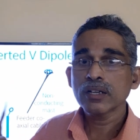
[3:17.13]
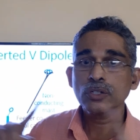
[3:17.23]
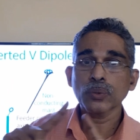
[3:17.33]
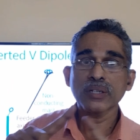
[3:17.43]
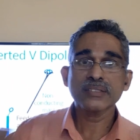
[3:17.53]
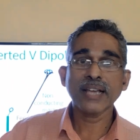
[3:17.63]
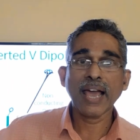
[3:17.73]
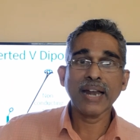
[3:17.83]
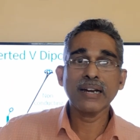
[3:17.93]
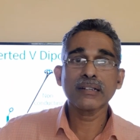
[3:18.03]
Towards the
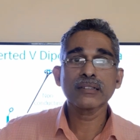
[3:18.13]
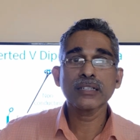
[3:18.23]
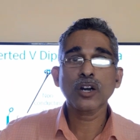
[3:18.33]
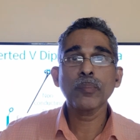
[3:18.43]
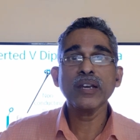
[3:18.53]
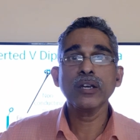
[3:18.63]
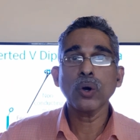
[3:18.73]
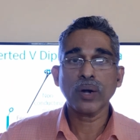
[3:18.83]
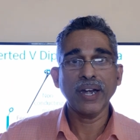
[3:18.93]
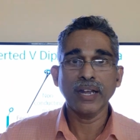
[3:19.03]
end, there will be
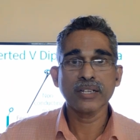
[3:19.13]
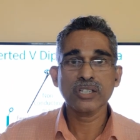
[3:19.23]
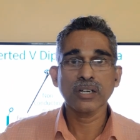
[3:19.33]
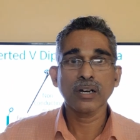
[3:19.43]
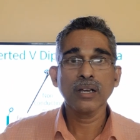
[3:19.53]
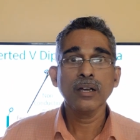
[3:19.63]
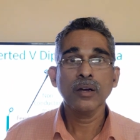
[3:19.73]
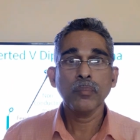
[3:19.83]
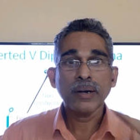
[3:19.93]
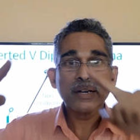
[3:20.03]
no radiation.
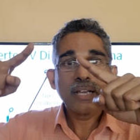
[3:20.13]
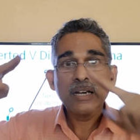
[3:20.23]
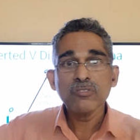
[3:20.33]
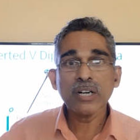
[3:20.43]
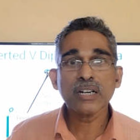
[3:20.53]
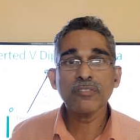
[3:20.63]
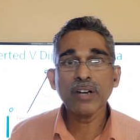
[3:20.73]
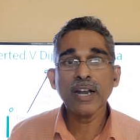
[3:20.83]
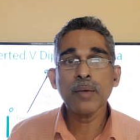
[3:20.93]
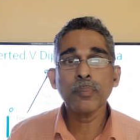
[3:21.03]
But inverted
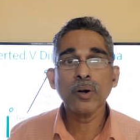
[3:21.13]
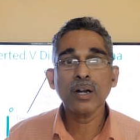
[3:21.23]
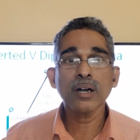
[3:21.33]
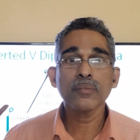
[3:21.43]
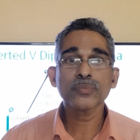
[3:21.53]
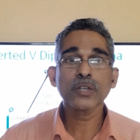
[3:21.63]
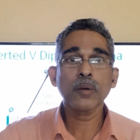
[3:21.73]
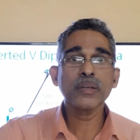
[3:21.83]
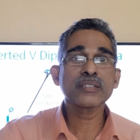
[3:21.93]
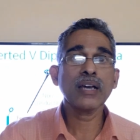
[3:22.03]
V dipole, there will
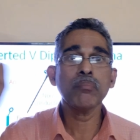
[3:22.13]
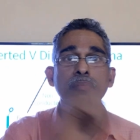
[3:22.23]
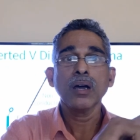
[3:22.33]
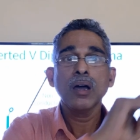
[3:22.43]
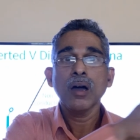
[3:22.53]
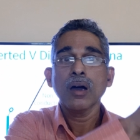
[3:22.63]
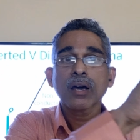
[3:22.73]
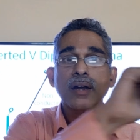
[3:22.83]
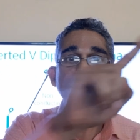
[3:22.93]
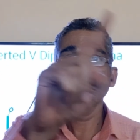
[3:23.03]
be some
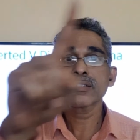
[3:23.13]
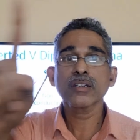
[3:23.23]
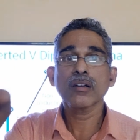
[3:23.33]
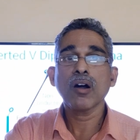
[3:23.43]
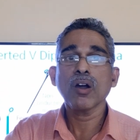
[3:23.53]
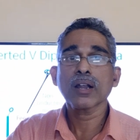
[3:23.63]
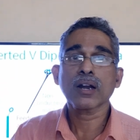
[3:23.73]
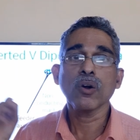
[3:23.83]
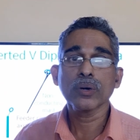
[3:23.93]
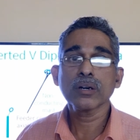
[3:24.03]
radiation all
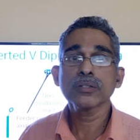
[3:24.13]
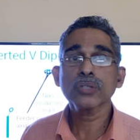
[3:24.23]
around.